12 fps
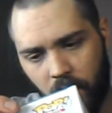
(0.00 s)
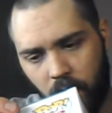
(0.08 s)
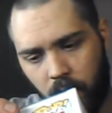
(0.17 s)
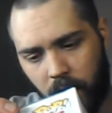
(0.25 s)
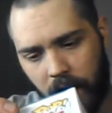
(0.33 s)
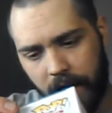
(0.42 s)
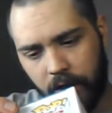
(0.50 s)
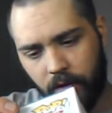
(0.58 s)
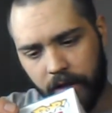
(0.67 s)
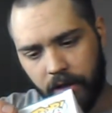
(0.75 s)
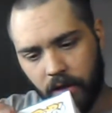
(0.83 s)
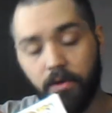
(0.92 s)
Why do
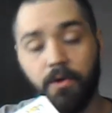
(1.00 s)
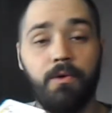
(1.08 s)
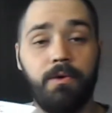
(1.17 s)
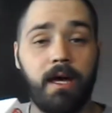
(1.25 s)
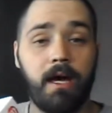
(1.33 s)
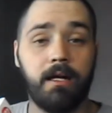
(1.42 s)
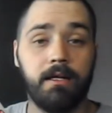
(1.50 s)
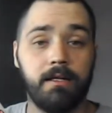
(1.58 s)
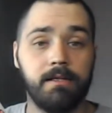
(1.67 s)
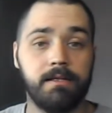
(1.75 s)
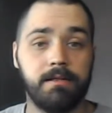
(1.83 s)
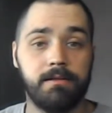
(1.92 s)
I know who that
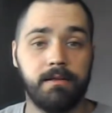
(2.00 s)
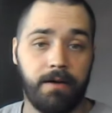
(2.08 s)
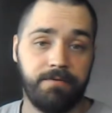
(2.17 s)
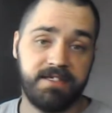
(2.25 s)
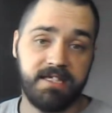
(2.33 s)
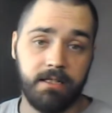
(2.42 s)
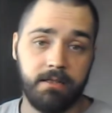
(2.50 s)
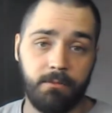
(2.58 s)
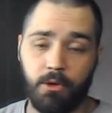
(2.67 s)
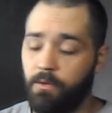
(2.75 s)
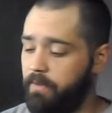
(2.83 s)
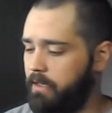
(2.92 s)
is? I've seen the
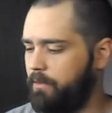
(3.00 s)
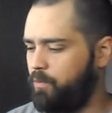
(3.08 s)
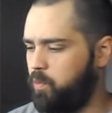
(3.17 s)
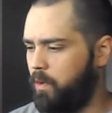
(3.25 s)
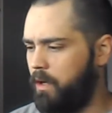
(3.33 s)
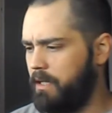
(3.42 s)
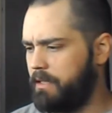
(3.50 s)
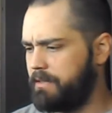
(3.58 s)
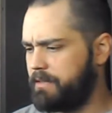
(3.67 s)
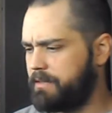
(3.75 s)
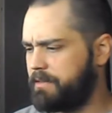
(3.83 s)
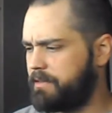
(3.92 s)
movie
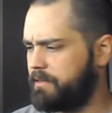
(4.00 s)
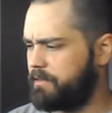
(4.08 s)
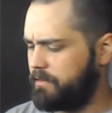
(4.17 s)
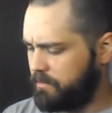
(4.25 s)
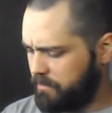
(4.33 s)
once.